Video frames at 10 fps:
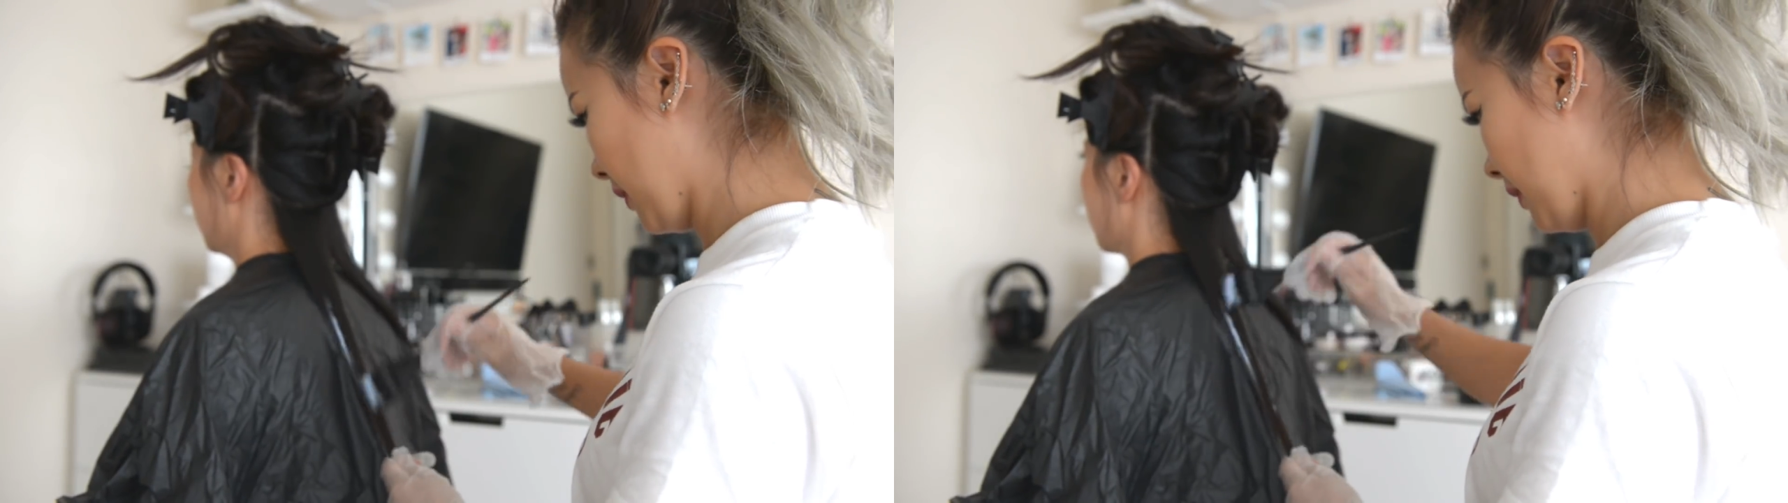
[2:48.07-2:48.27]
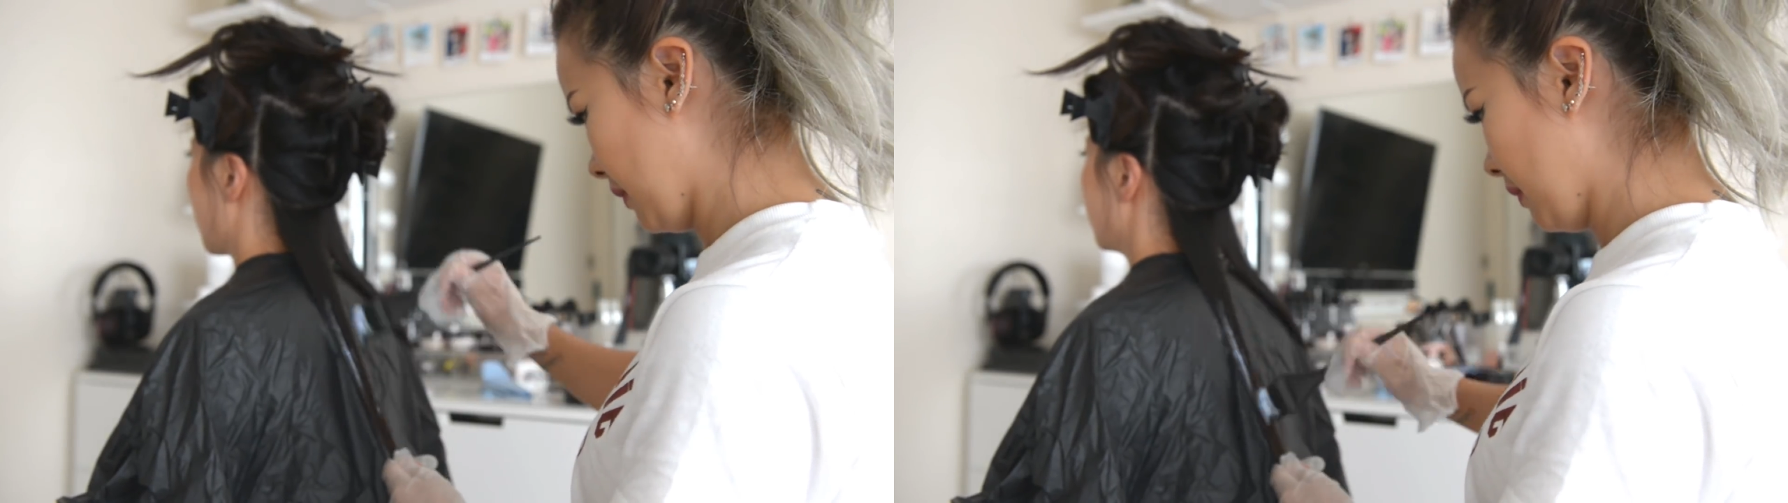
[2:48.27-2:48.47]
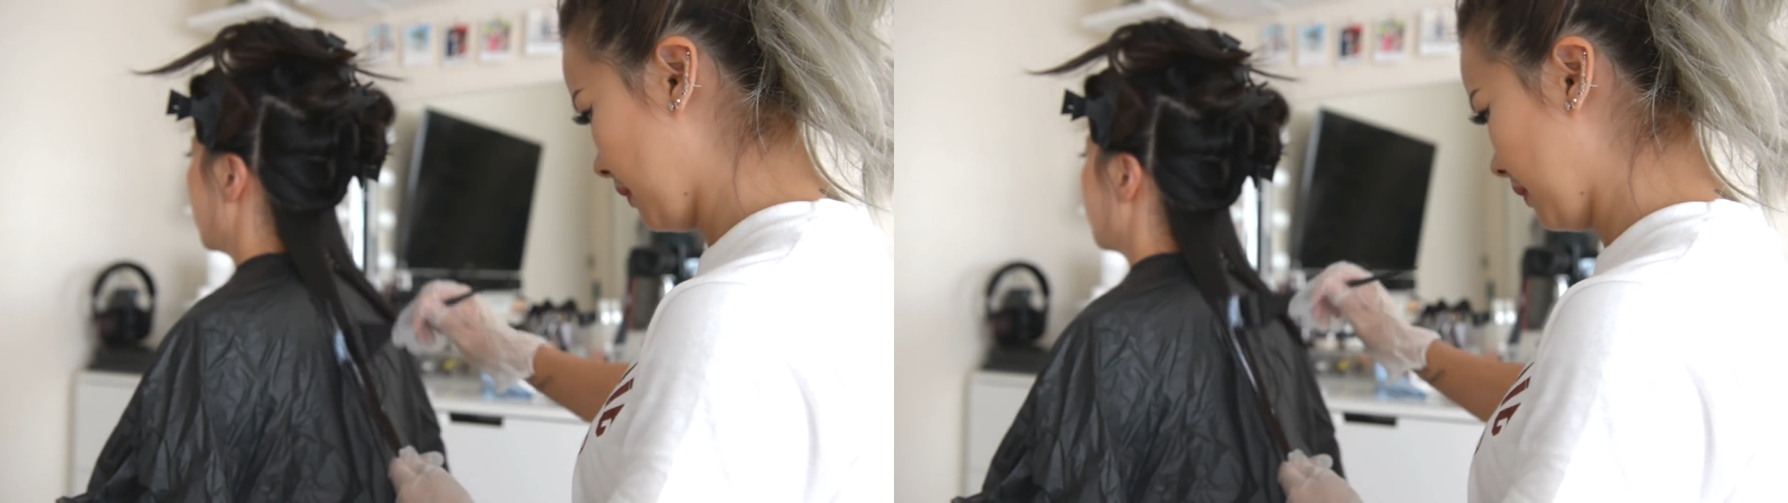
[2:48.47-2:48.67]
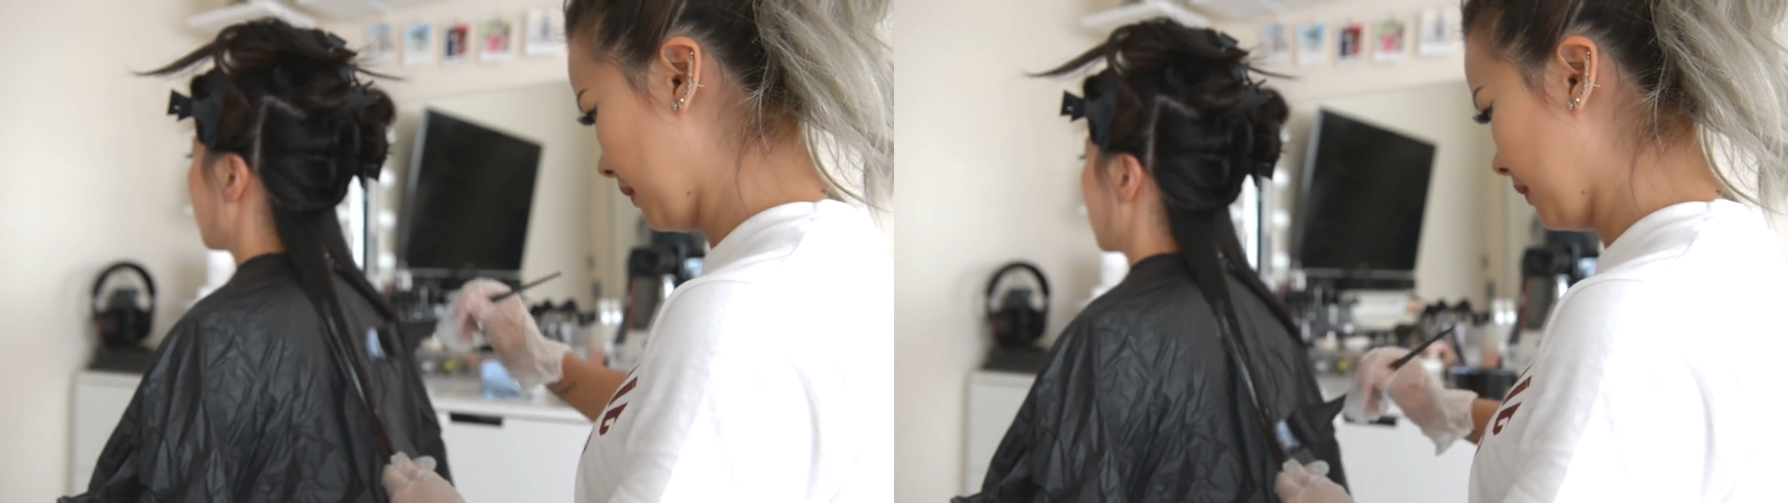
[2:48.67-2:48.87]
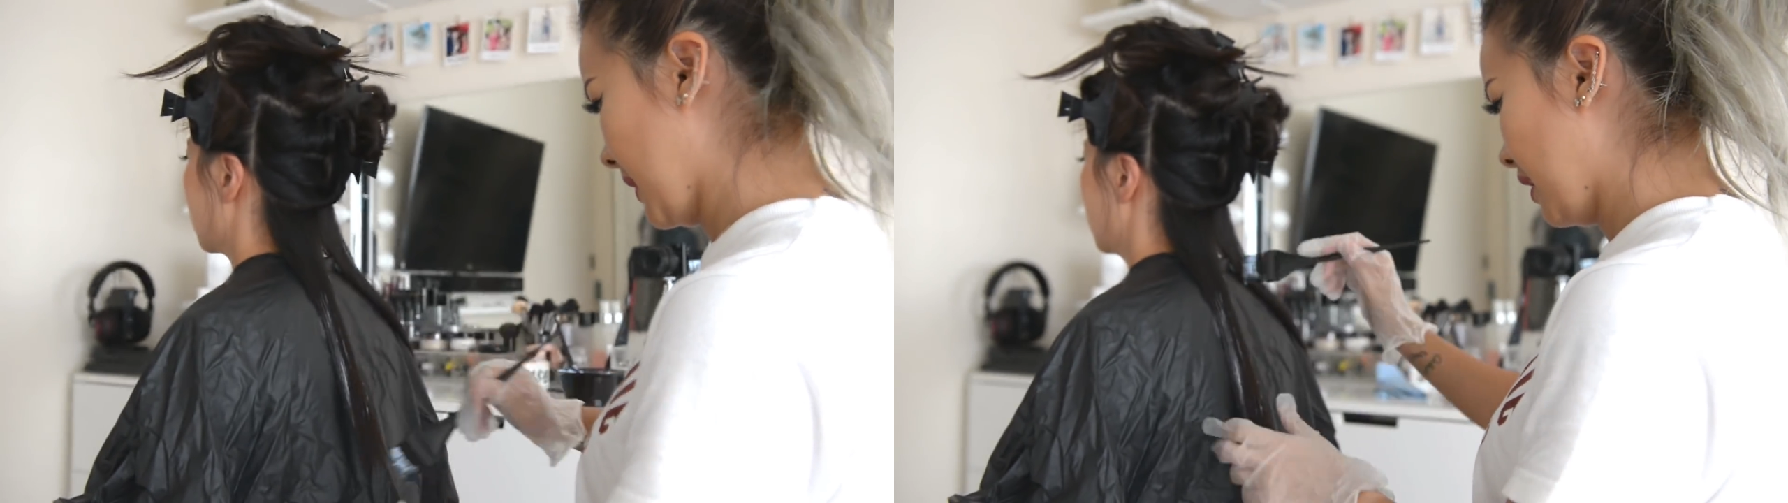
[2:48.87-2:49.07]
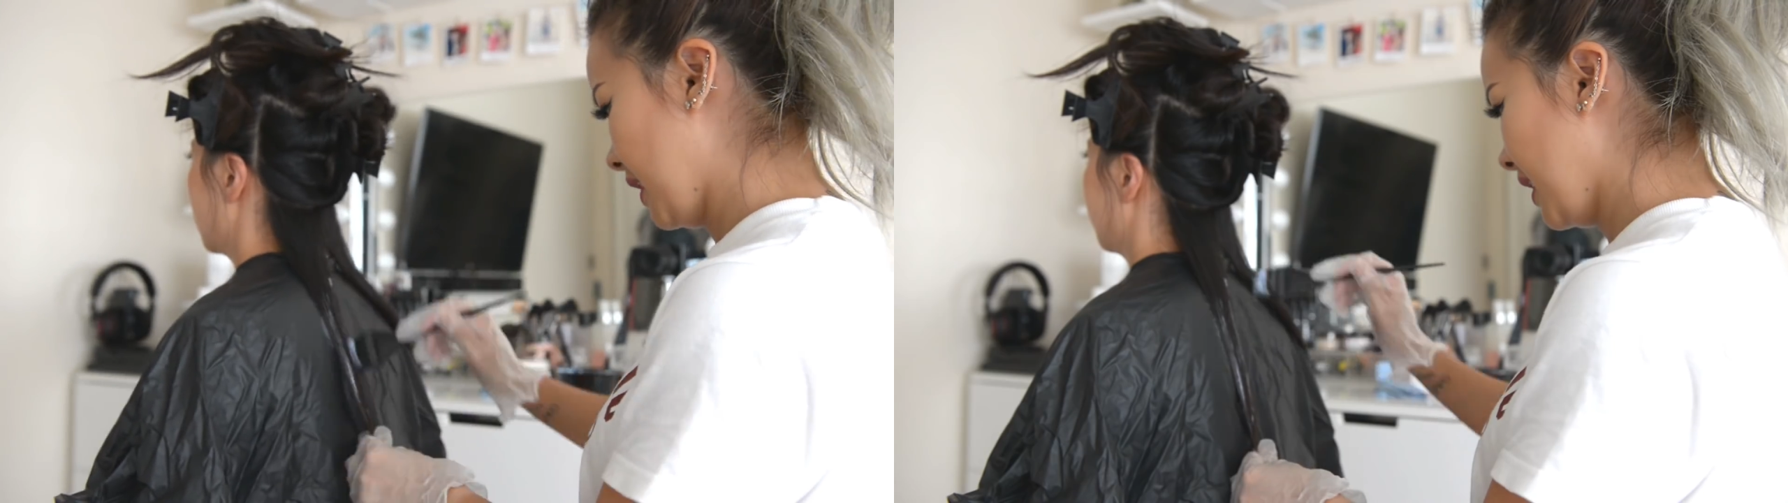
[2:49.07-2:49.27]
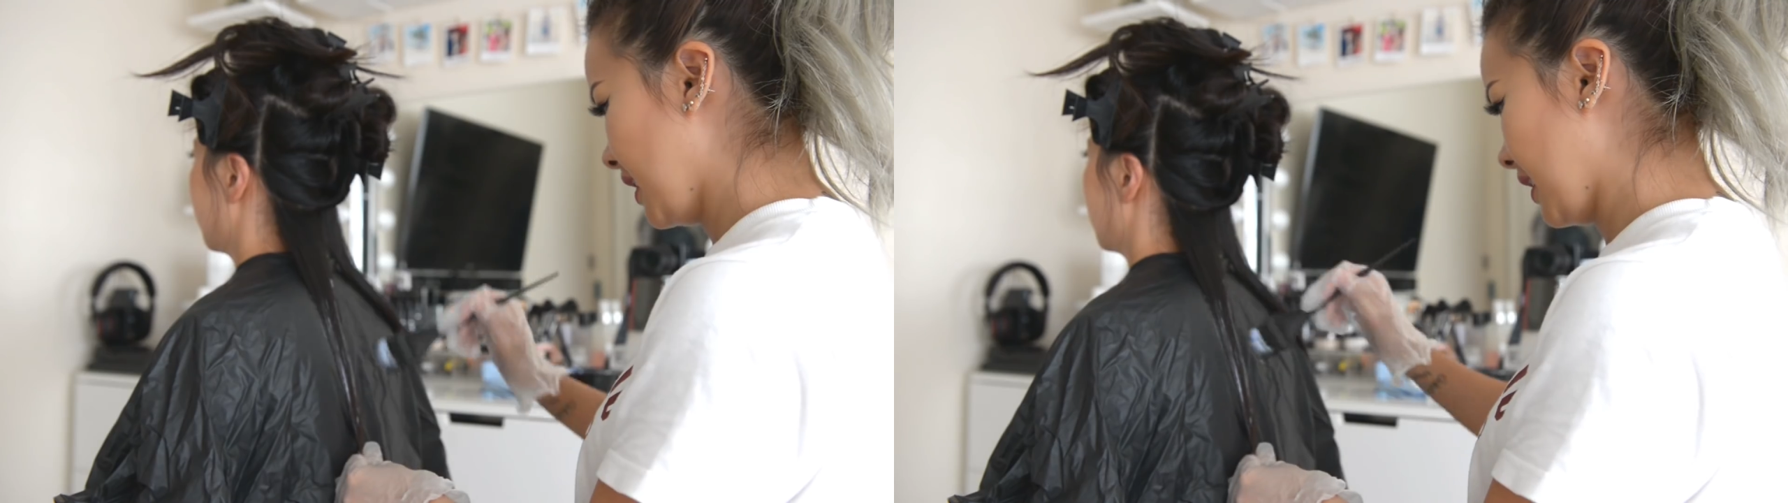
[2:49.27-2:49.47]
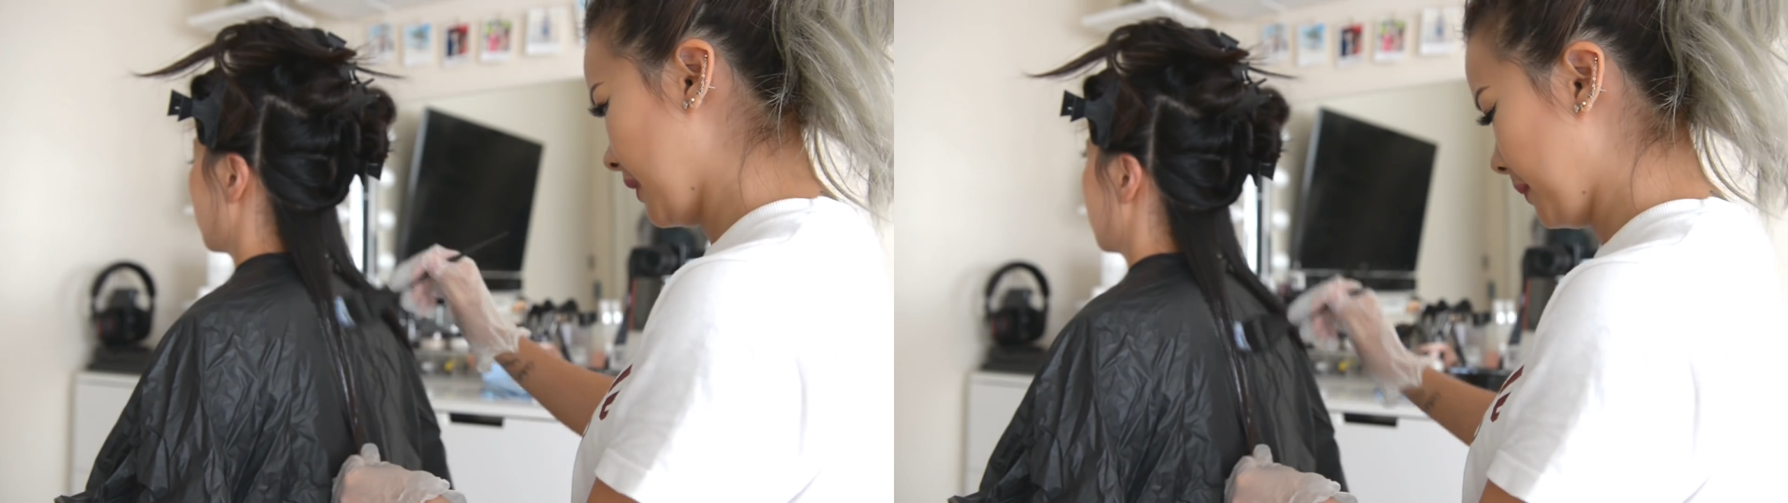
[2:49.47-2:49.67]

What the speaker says: hair on my first go,